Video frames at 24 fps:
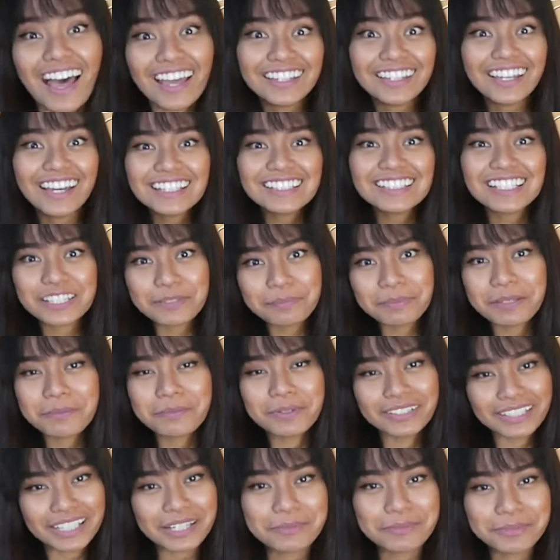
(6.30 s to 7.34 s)
Hi guys, it's me,
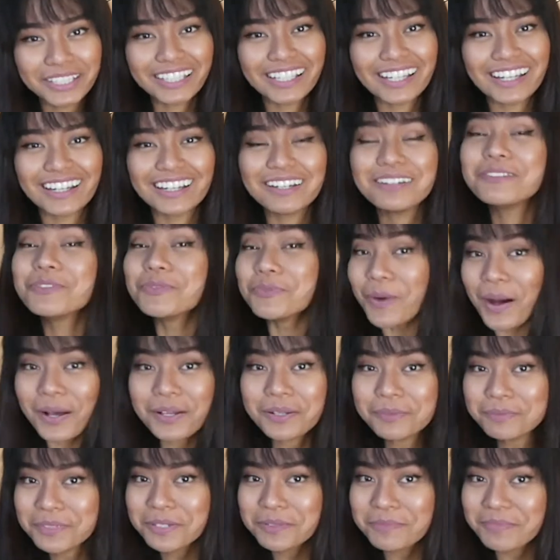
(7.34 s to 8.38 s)
Maria Maria.
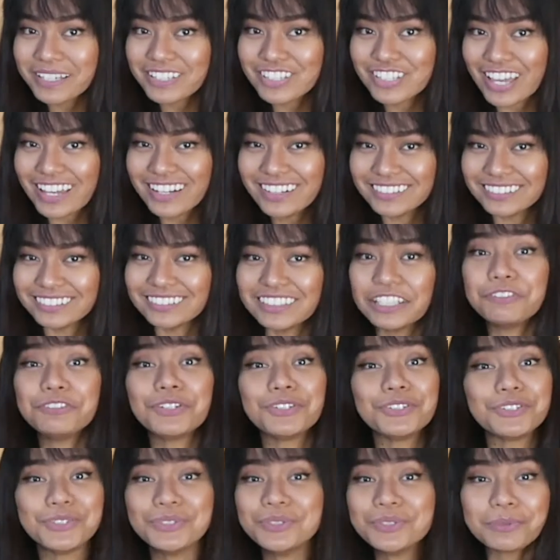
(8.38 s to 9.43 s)
Welcome to my channel. If
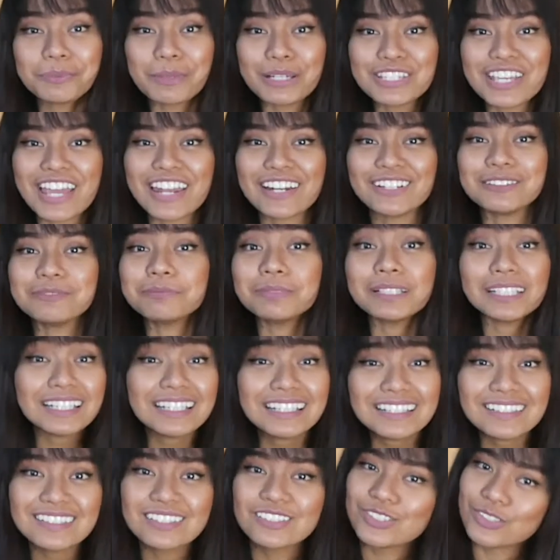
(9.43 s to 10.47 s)
you're new to my channel,
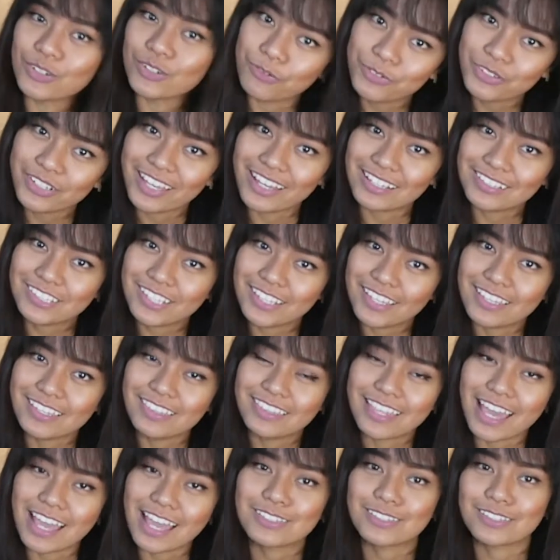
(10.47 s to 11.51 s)
please don't forget to hit
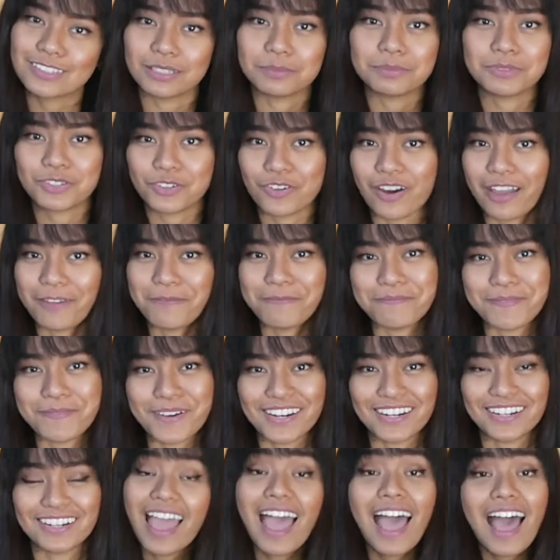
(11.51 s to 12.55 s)
that subscribe
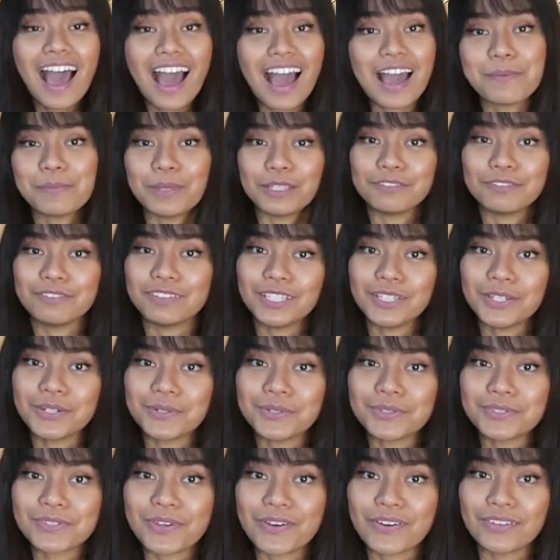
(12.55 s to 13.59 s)
button. I make
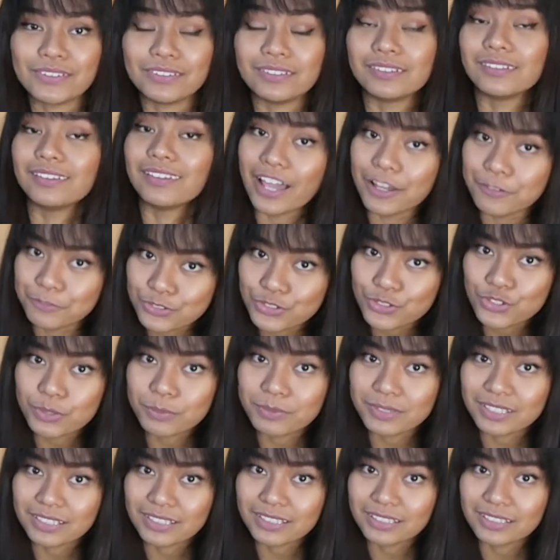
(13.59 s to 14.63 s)
videos on life in
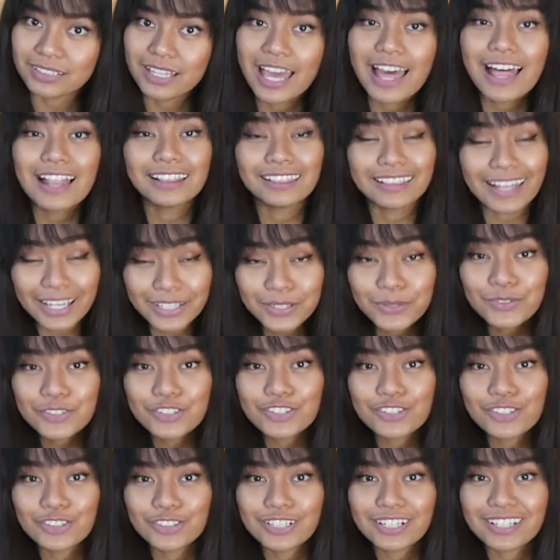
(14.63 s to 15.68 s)
Germany,
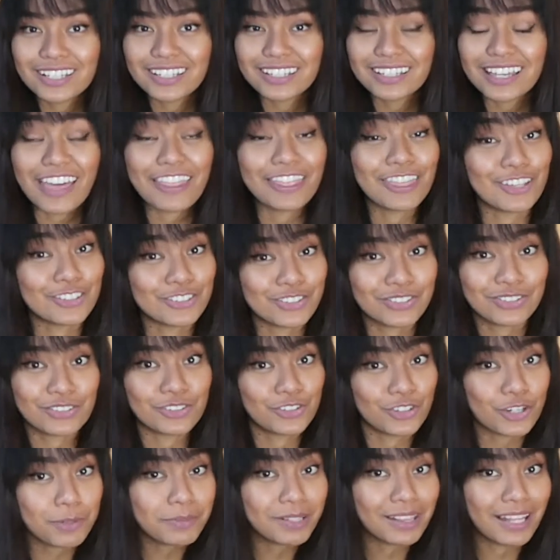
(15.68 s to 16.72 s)
language learning, and not just the
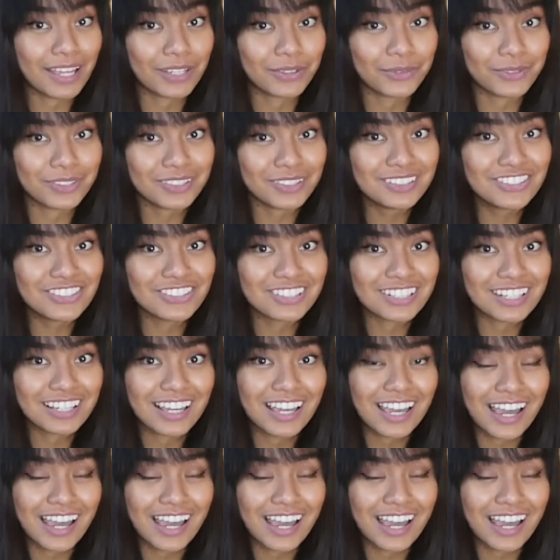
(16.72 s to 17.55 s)
German language.